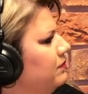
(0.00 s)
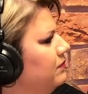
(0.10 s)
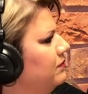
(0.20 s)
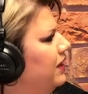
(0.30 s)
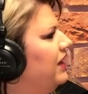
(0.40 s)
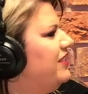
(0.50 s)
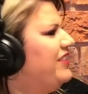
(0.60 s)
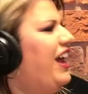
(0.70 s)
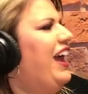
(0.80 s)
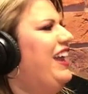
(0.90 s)

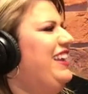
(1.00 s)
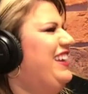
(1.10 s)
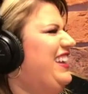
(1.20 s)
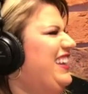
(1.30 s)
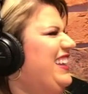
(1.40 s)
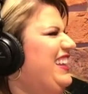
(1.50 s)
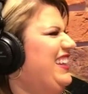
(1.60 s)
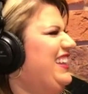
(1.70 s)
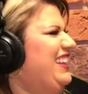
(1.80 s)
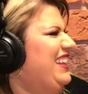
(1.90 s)

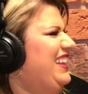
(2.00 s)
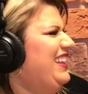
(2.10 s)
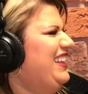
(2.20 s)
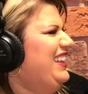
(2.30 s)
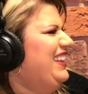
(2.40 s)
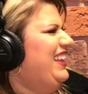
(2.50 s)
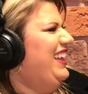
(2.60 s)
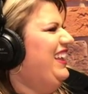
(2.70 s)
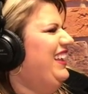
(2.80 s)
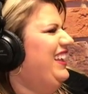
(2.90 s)

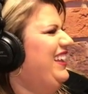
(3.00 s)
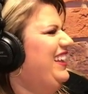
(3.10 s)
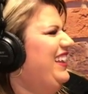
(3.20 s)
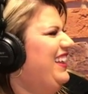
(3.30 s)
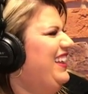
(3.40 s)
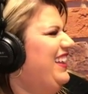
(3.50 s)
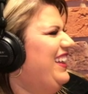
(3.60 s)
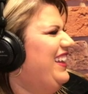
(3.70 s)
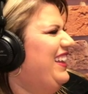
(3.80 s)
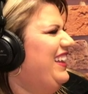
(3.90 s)

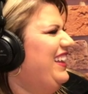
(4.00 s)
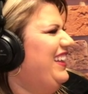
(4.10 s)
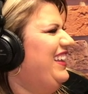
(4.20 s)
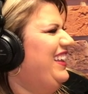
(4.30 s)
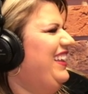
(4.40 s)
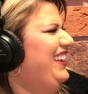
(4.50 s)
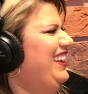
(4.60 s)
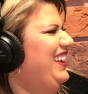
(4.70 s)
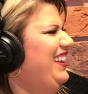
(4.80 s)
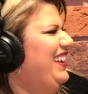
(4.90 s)

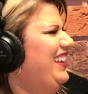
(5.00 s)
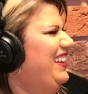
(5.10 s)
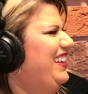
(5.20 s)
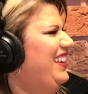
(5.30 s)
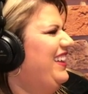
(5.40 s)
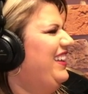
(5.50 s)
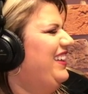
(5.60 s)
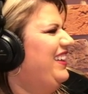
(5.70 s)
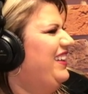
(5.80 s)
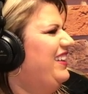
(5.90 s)

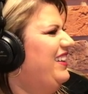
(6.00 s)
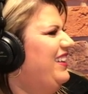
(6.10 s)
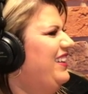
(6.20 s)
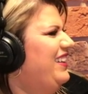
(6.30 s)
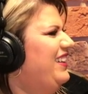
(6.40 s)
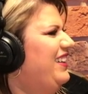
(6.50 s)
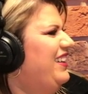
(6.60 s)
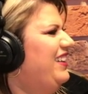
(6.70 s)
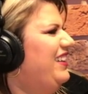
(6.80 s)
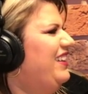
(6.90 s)

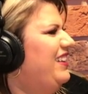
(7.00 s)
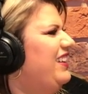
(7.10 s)
The person shown says nothing.